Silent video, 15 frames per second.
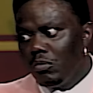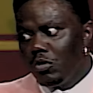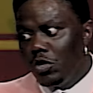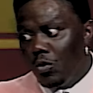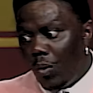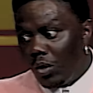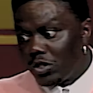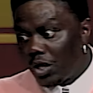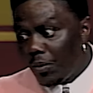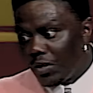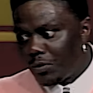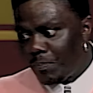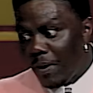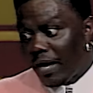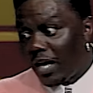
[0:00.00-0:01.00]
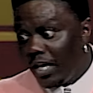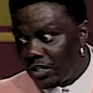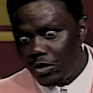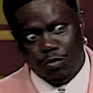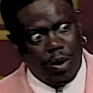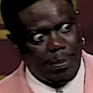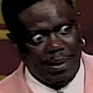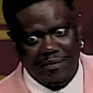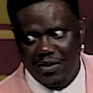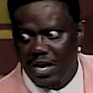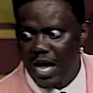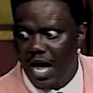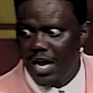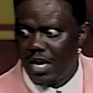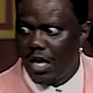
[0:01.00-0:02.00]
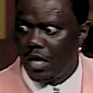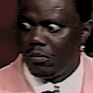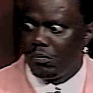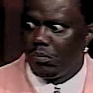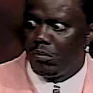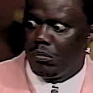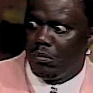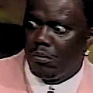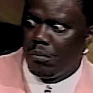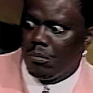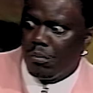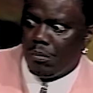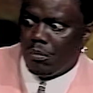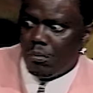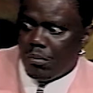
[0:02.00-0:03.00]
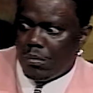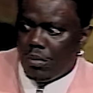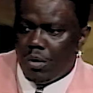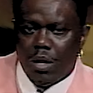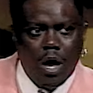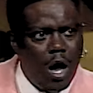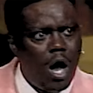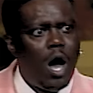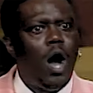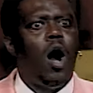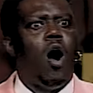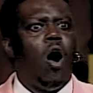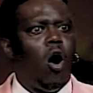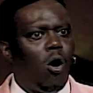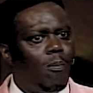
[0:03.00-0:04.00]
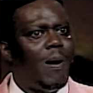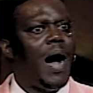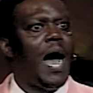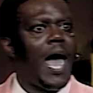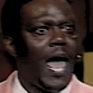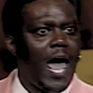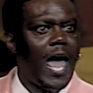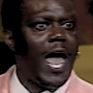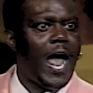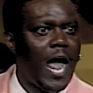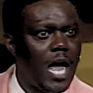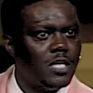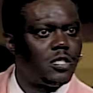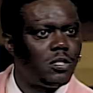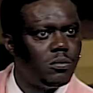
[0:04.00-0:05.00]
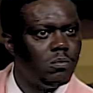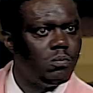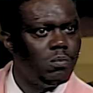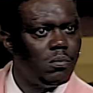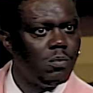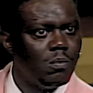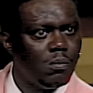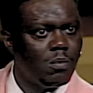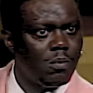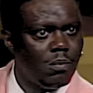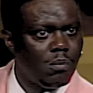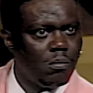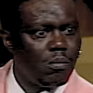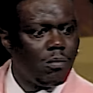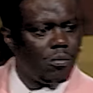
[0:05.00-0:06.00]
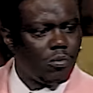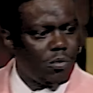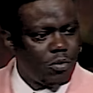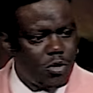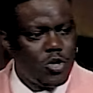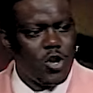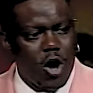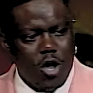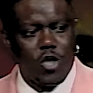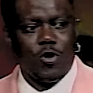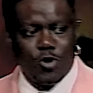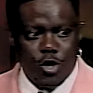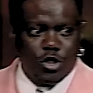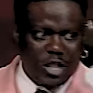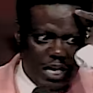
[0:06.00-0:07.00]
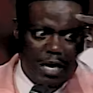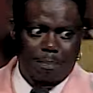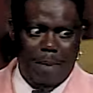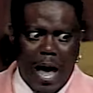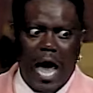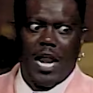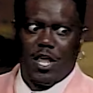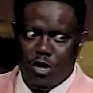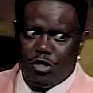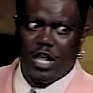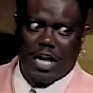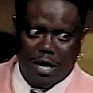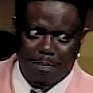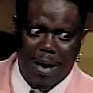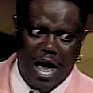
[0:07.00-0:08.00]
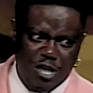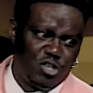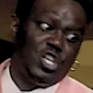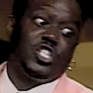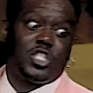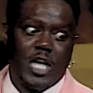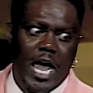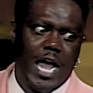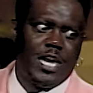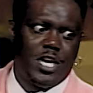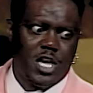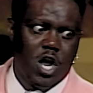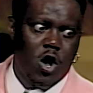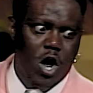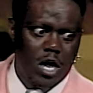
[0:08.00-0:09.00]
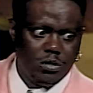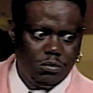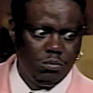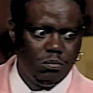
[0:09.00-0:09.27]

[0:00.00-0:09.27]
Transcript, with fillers: You want some respect, hit your woman every now and then. Oh, my ass. You know, you, you think about it, you think about it, you're just scared to do it.